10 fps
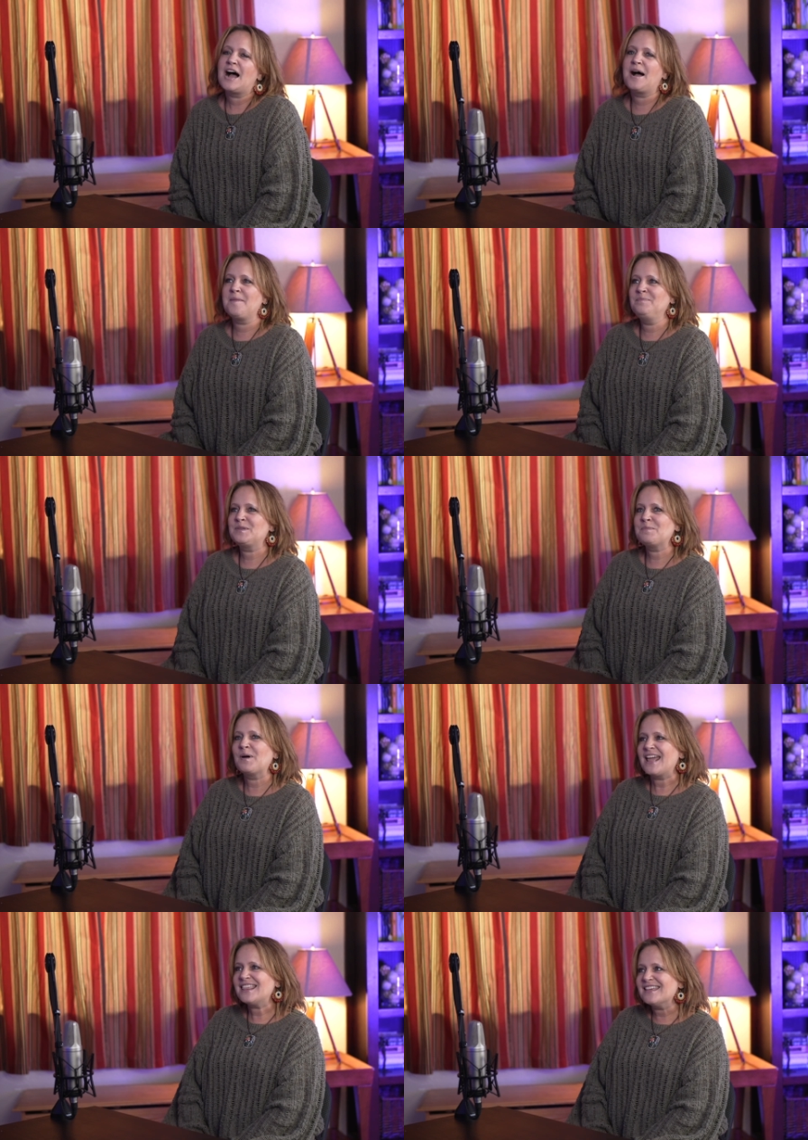Yeah. Um,
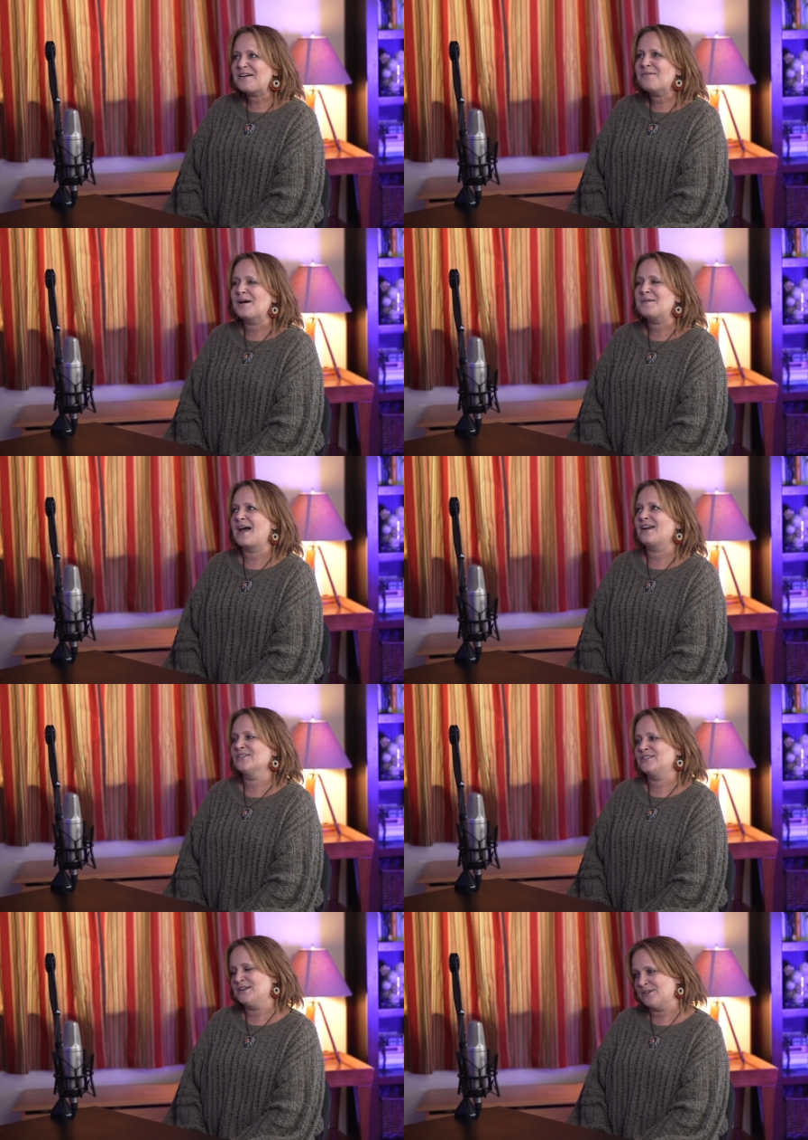but I think what
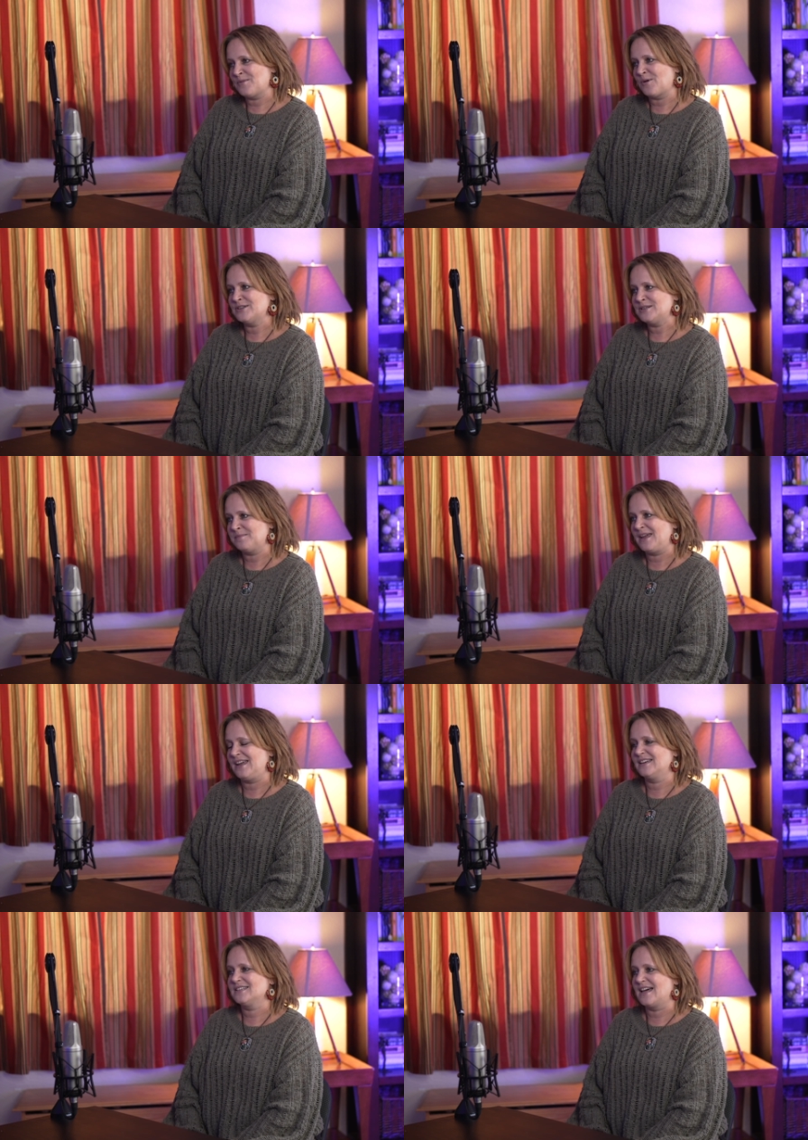matters even more to
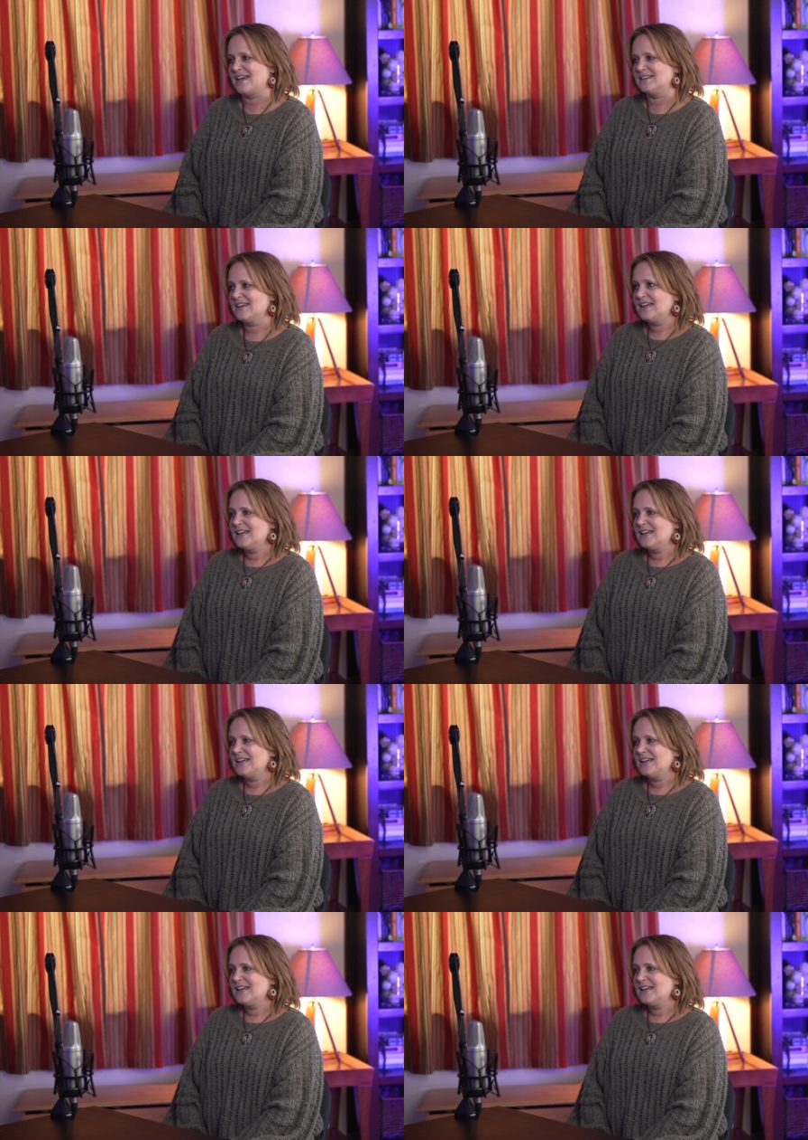me is that